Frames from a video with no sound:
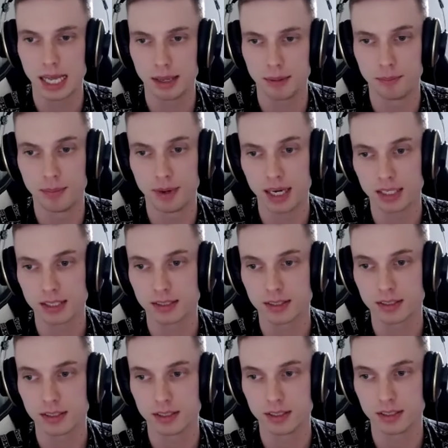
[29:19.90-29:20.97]
But
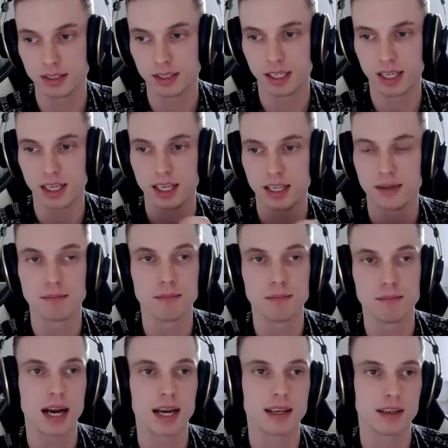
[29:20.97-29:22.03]
in
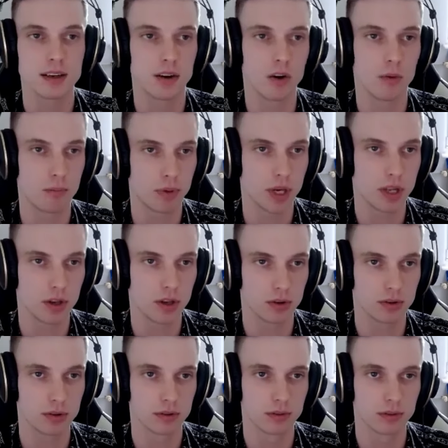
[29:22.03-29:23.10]
my
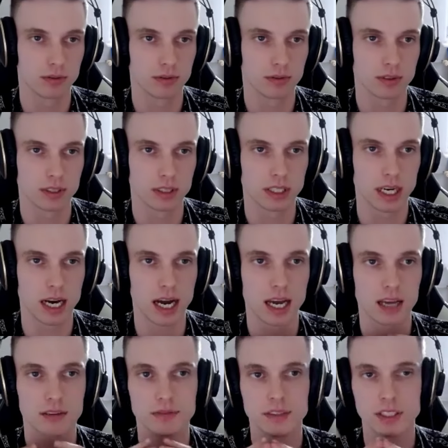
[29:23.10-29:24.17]
opinion,
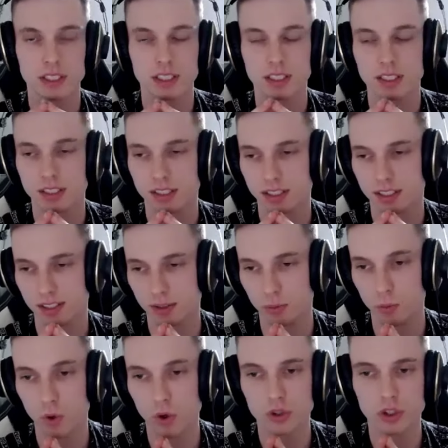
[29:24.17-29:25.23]
I think
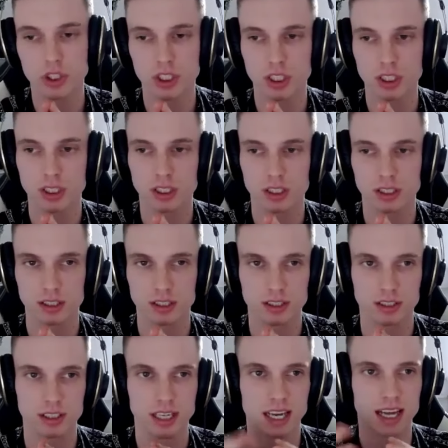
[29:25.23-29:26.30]
watching
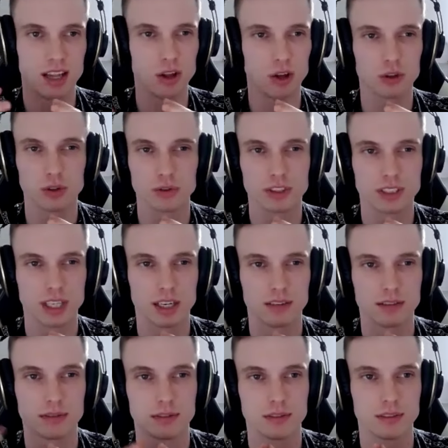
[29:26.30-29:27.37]
a lot of
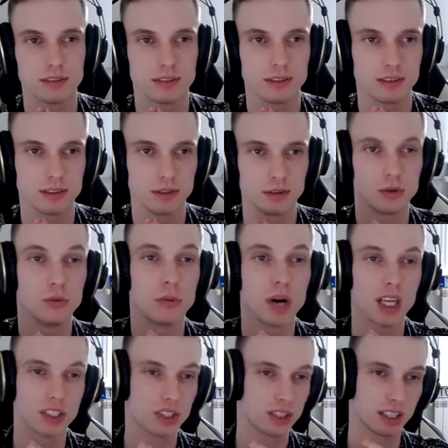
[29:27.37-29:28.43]
stuff, too
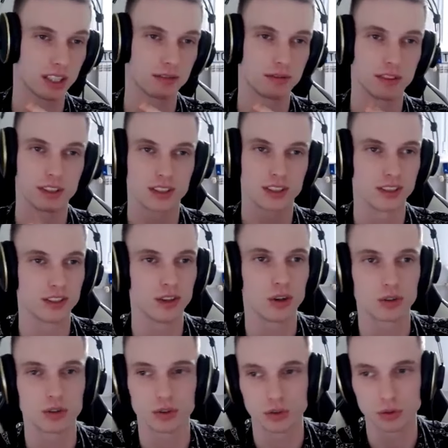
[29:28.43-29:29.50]
much stuff, is
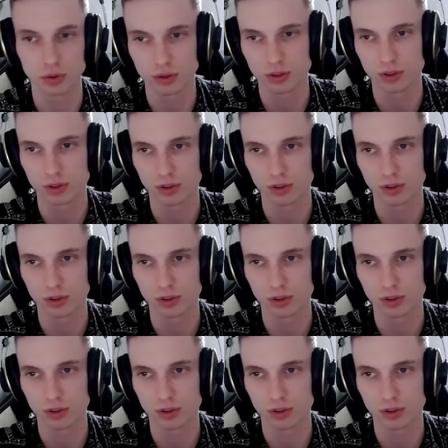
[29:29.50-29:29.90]
not good.